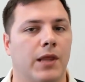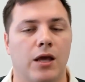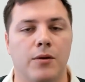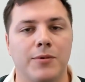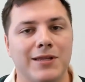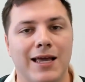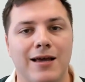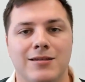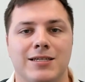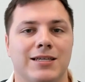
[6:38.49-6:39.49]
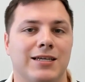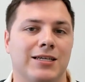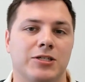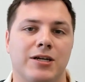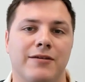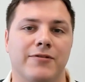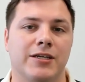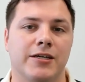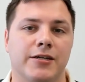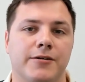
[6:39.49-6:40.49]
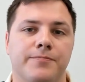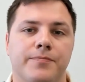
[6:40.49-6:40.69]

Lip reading: couple thousand each and every year.